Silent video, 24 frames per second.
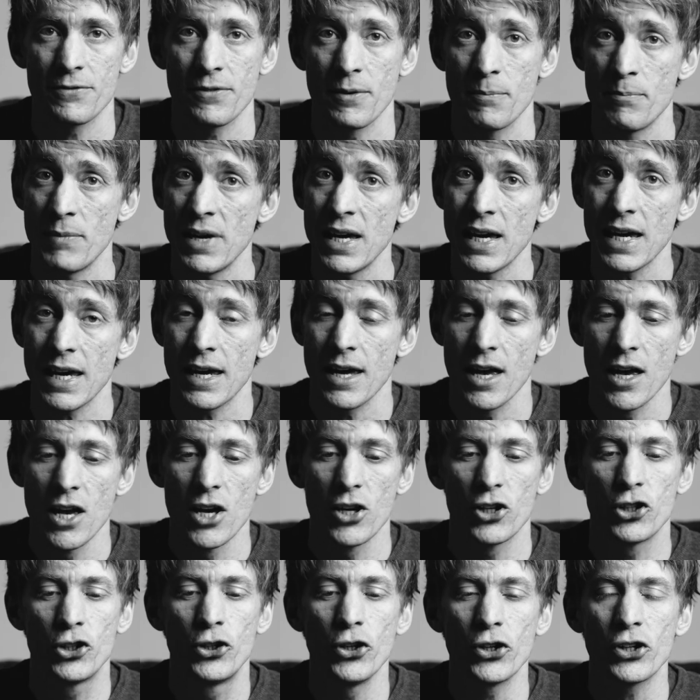For me,
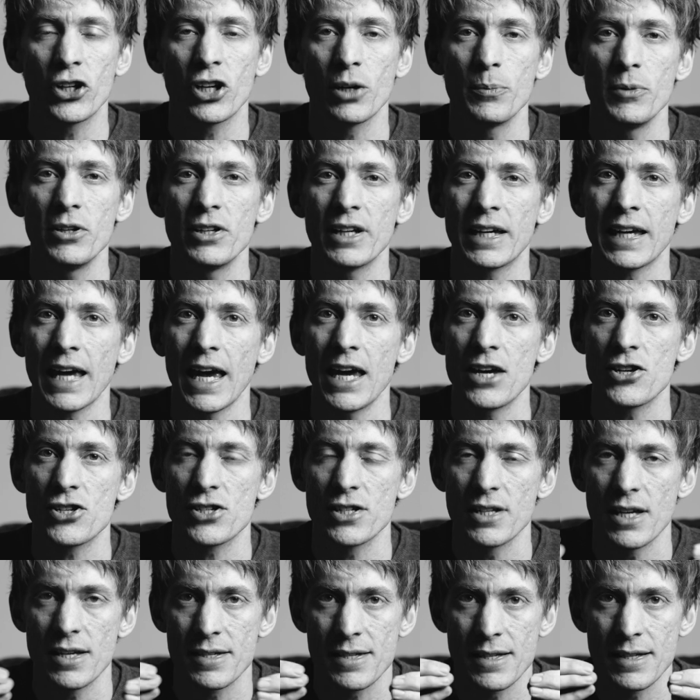good
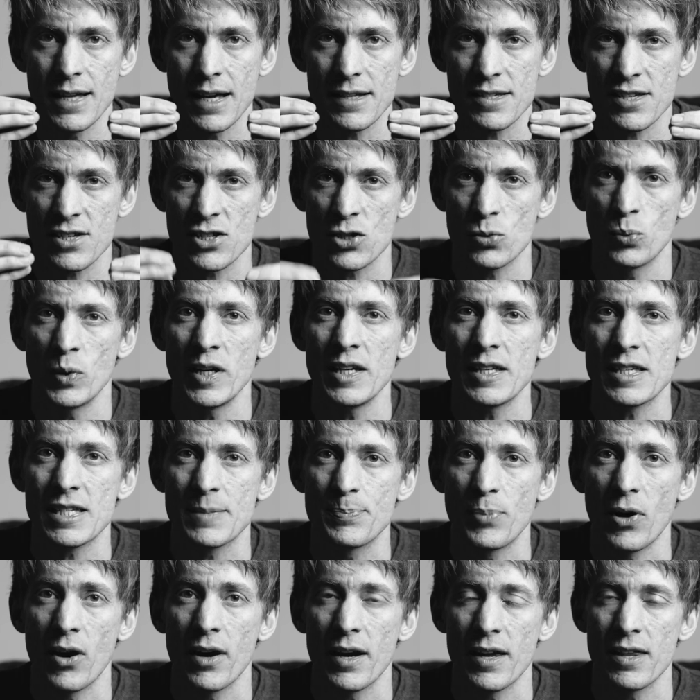communication is in that sweet
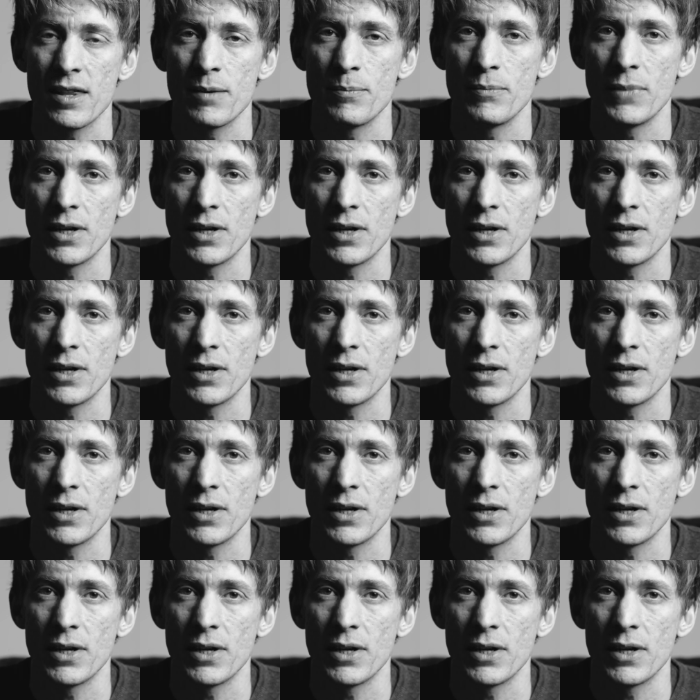spot in the